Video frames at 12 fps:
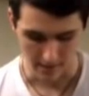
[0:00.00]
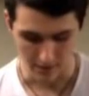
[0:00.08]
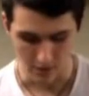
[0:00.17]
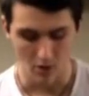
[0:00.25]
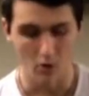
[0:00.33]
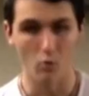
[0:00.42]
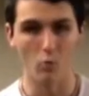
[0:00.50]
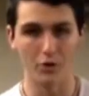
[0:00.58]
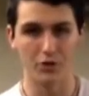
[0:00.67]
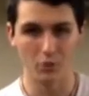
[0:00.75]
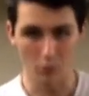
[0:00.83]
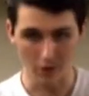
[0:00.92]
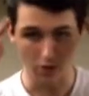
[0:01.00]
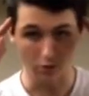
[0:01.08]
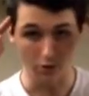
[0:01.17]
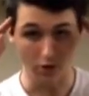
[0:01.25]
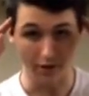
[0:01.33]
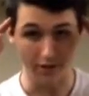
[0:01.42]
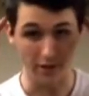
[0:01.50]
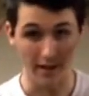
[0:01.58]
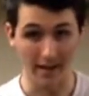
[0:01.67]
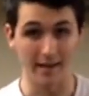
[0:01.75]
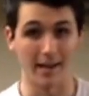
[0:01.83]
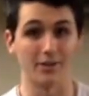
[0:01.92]
is what you want going on in your
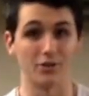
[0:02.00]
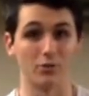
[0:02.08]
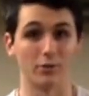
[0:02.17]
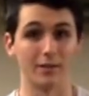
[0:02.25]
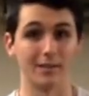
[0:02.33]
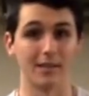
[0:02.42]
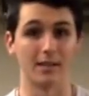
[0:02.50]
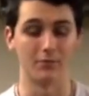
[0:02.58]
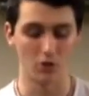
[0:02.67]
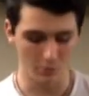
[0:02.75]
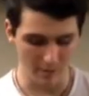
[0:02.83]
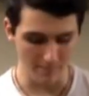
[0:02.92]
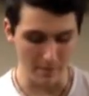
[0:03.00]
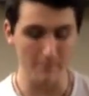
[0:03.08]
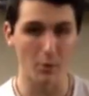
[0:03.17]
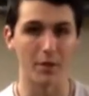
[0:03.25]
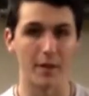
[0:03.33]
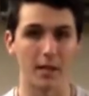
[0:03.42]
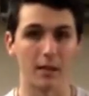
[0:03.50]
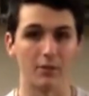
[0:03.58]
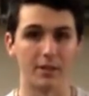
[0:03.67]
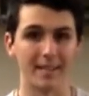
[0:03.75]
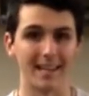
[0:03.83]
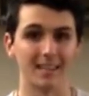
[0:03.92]
head as you're doing this lift. Too many people think of
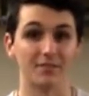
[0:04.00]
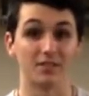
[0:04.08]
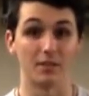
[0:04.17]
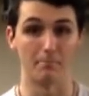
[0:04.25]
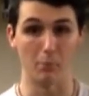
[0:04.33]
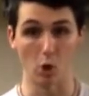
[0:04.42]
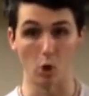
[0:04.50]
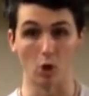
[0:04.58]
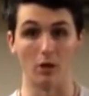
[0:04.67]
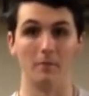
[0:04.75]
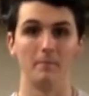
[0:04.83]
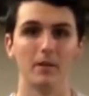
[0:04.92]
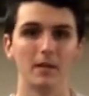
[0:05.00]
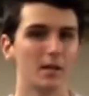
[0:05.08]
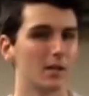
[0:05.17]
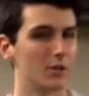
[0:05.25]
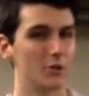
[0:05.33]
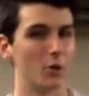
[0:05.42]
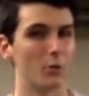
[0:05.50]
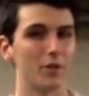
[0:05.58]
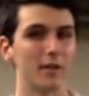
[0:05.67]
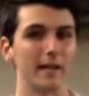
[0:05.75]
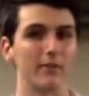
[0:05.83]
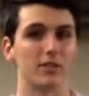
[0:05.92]
the deadlift as a pull. You don't want to
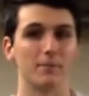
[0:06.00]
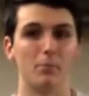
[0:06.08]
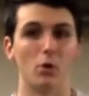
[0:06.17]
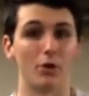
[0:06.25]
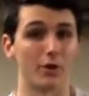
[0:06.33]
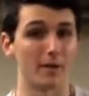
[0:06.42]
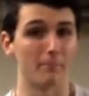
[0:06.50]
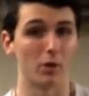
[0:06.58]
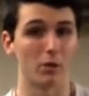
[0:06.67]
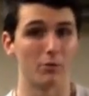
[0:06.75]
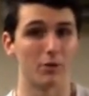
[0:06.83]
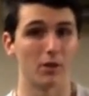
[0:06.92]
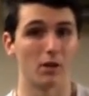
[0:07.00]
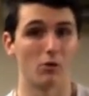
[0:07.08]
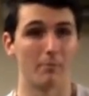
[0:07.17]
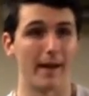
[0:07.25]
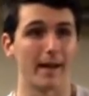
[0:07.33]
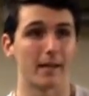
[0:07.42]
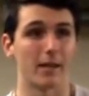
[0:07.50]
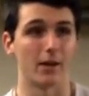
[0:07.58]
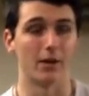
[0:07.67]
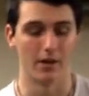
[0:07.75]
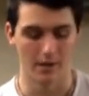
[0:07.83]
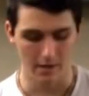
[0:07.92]
think of it as a pull. You're not pulling with your lower back here.
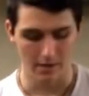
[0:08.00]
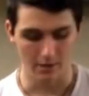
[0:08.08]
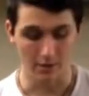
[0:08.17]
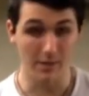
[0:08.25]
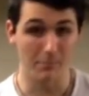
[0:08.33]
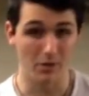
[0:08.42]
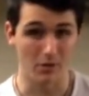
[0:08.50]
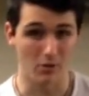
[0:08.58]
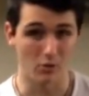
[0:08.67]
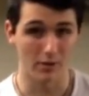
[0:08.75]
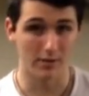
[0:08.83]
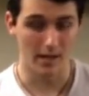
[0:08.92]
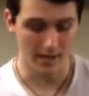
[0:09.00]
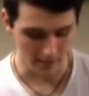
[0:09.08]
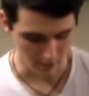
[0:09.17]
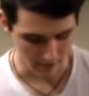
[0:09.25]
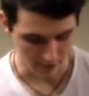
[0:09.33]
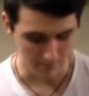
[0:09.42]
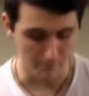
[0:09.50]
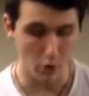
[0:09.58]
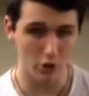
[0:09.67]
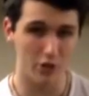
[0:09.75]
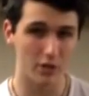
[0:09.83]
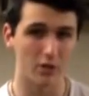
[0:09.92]
You're keeping your core tight and you're actually
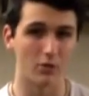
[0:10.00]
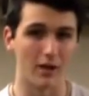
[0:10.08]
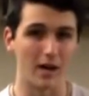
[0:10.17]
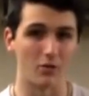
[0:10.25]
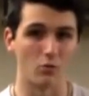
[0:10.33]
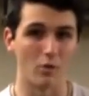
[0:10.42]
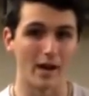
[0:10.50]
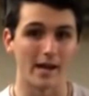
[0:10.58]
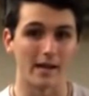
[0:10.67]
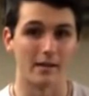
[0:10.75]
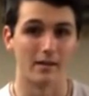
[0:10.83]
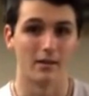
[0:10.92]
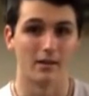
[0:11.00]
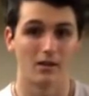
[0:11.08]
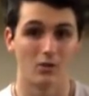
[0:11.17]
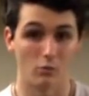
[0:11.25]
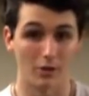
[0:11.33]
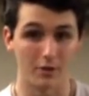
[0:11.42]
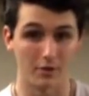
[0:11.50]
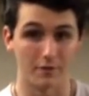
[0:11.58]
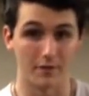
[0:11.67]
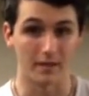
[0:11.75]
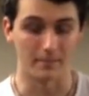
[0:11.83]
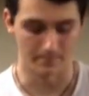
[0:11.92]
pushing the ground away with your
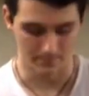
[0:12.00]
feet.